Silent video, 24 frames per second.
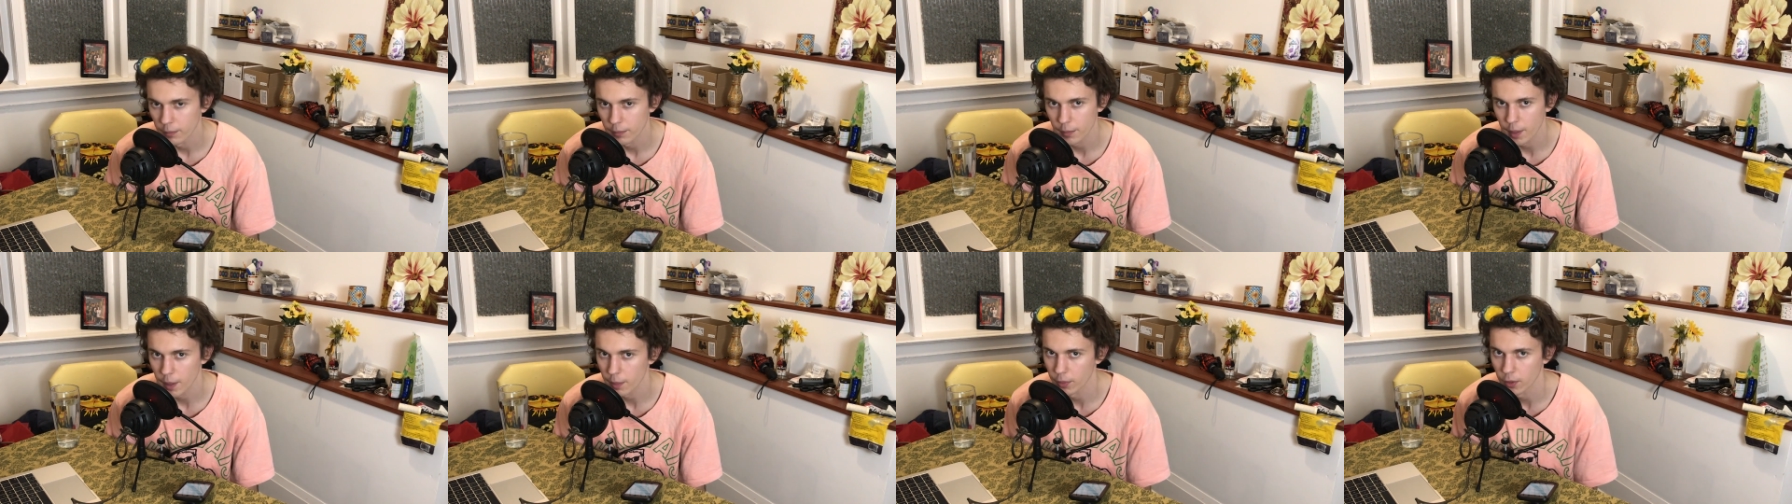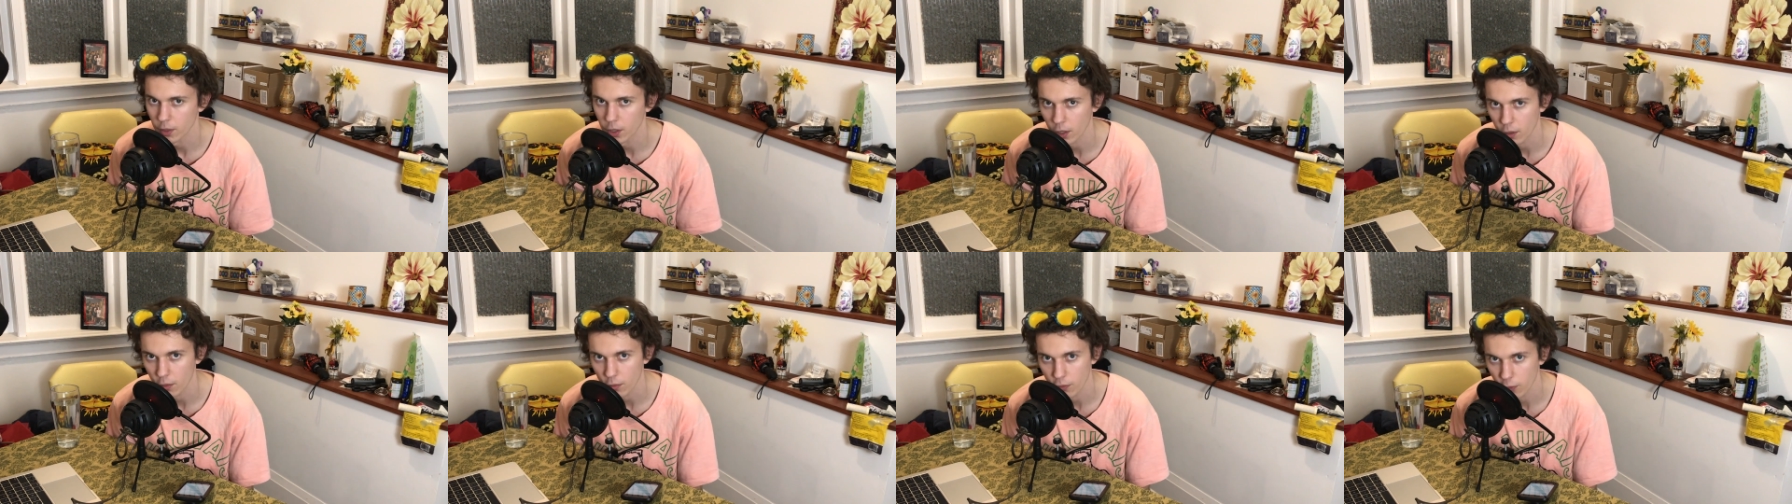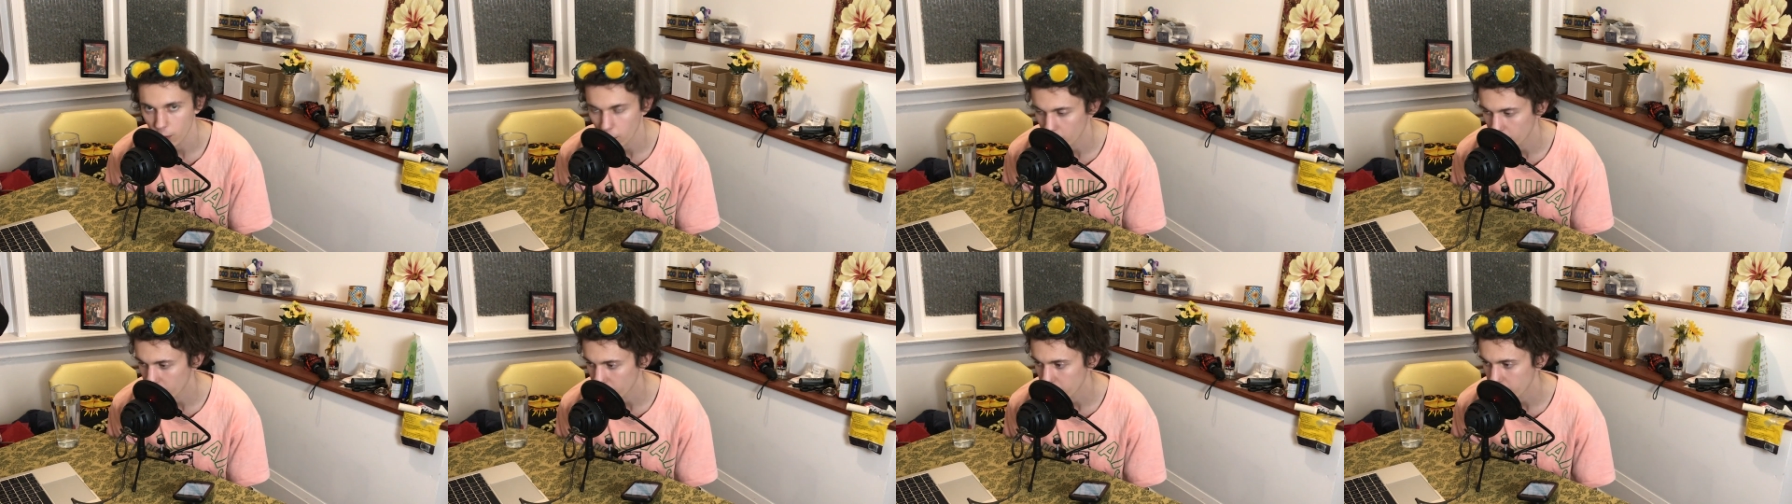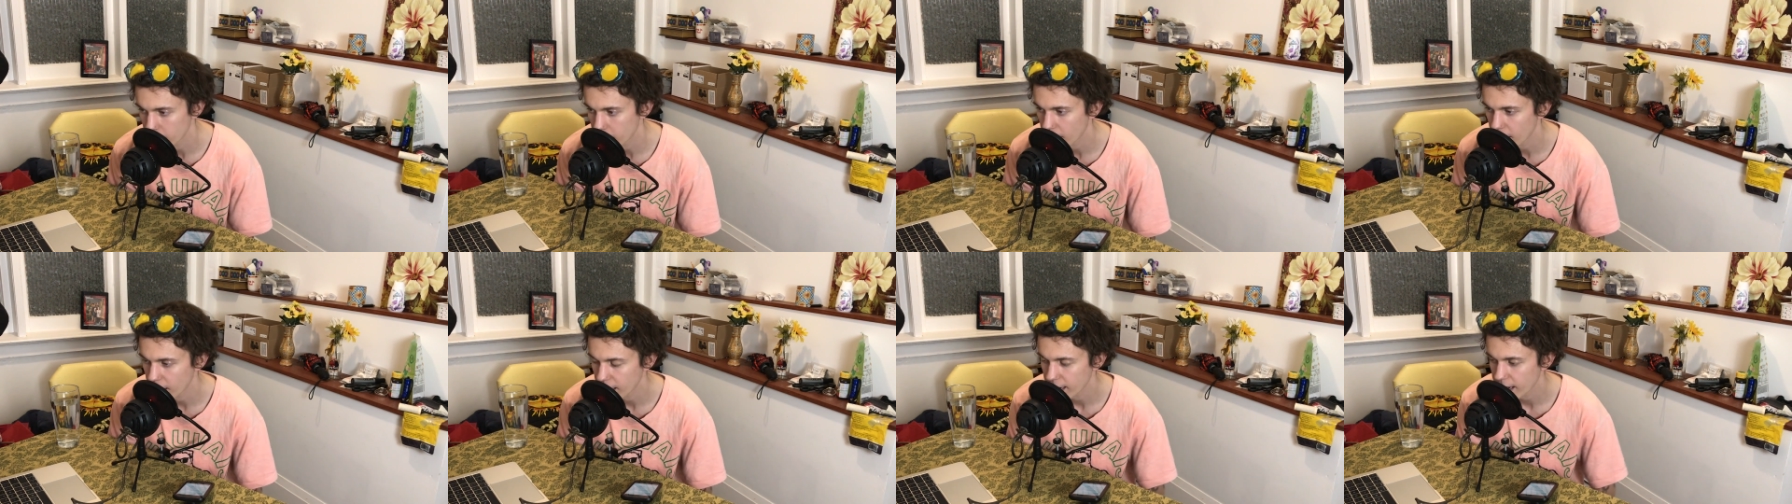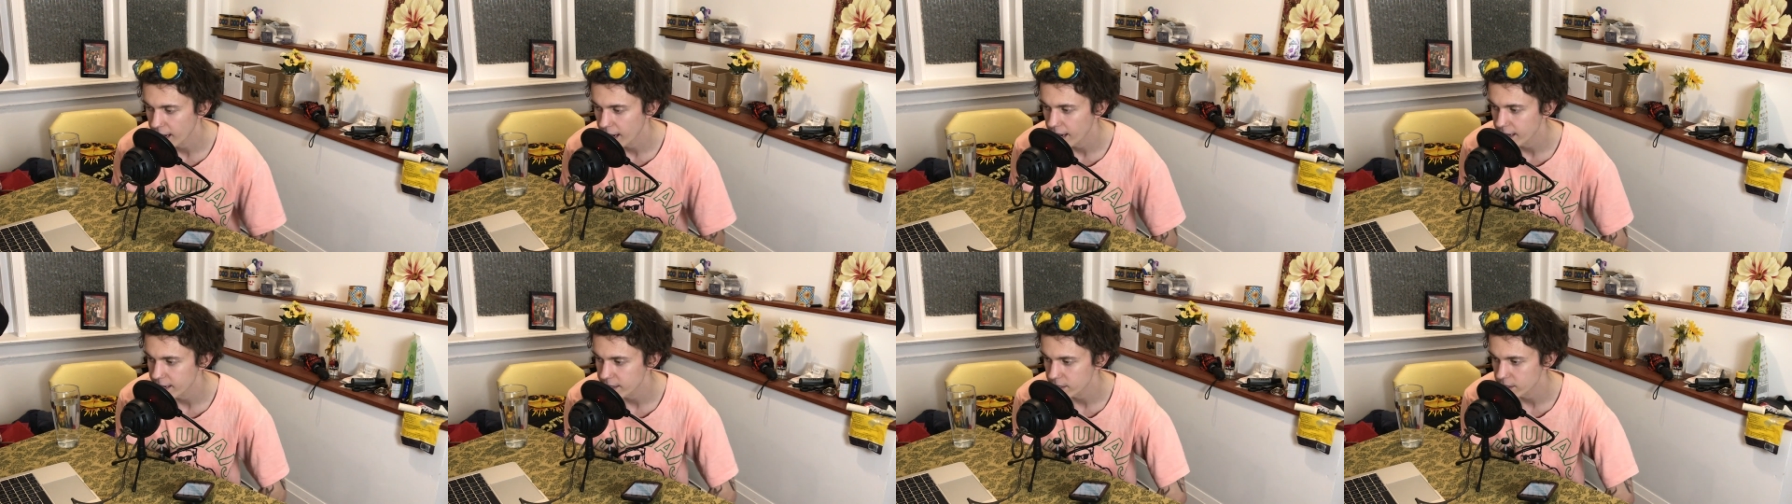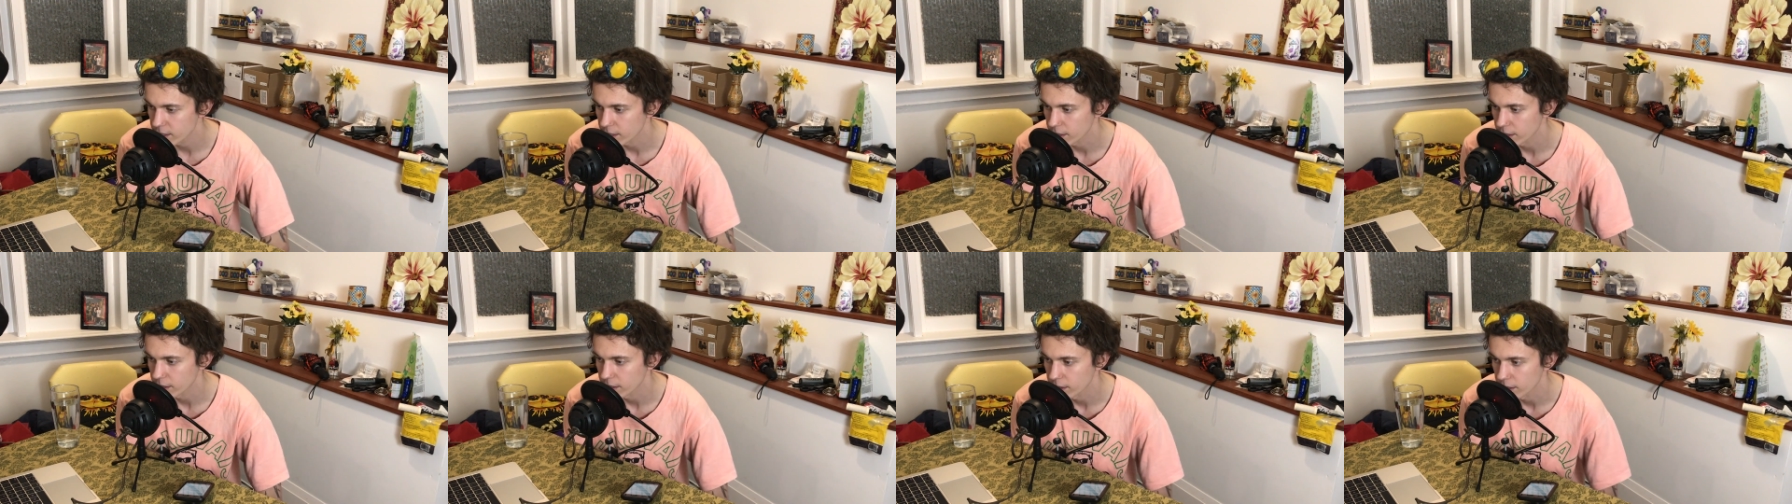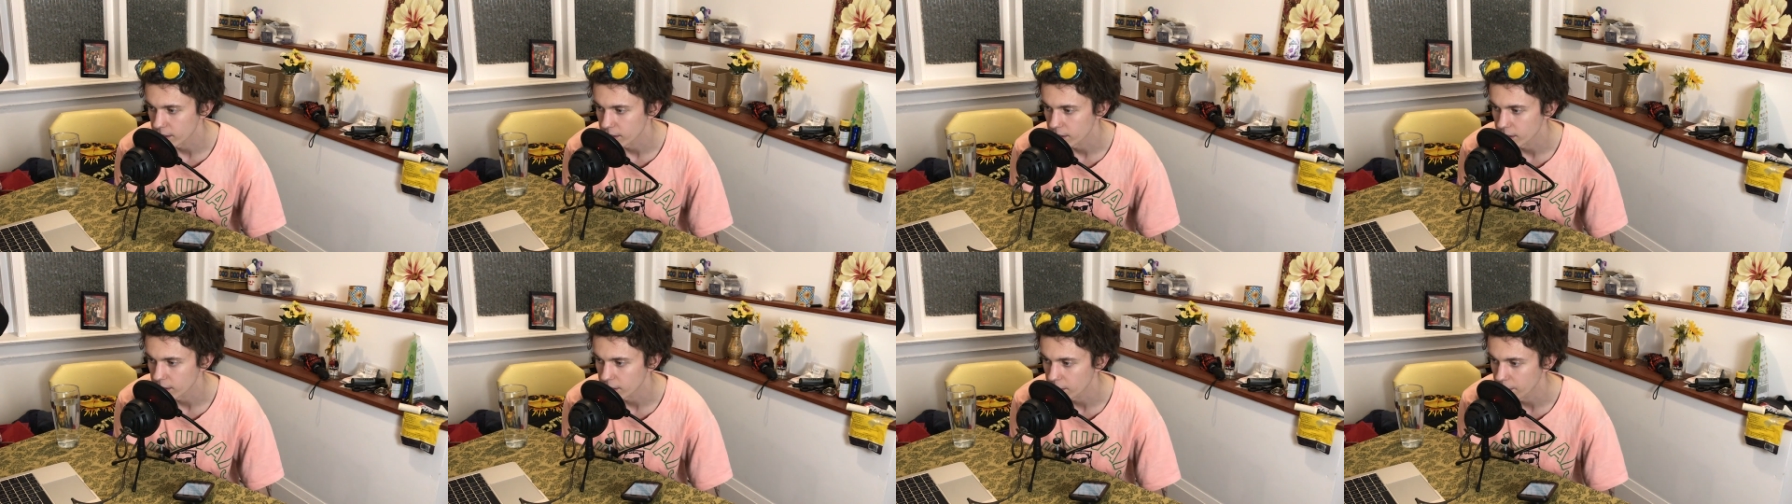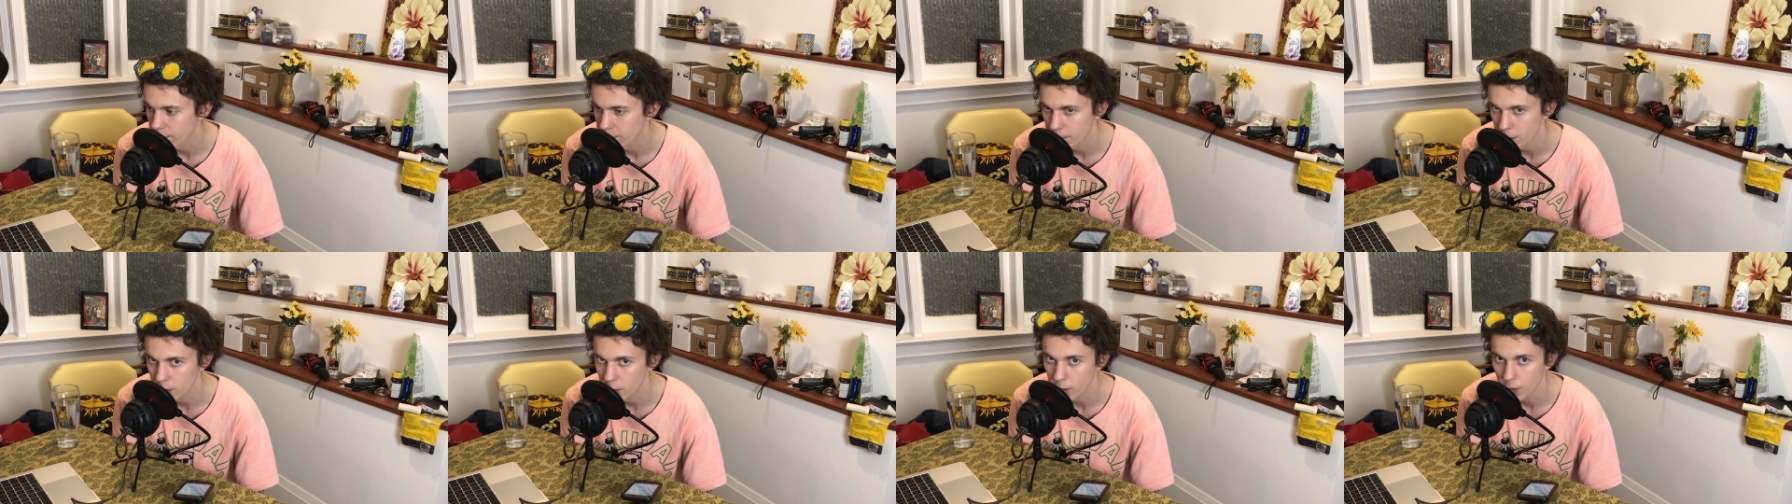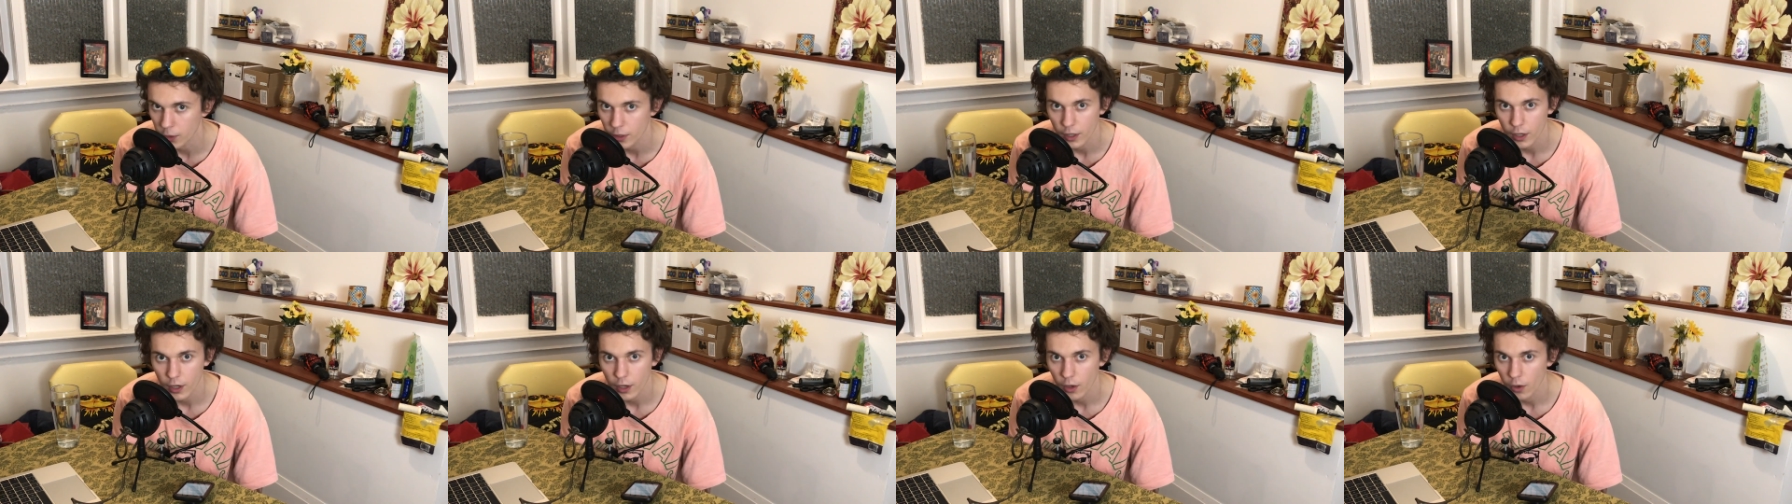people looking forward to the podcast on their commute